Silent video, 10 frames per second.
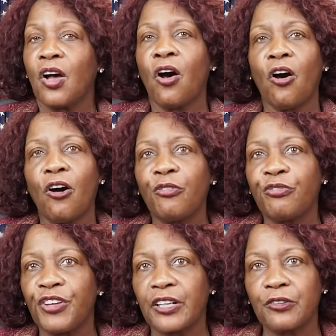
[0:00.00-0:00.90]
all
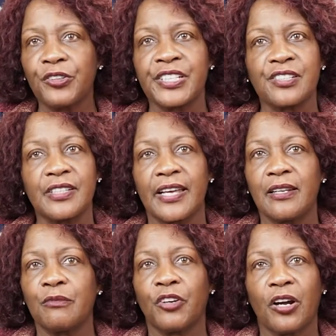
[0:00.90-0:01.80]
federal and state
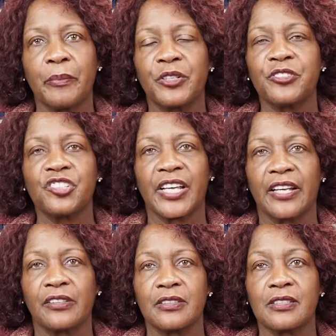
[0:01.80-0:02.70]
environmental
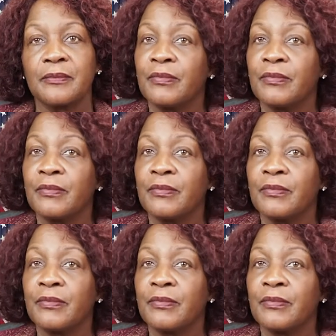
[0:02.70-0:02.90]
standards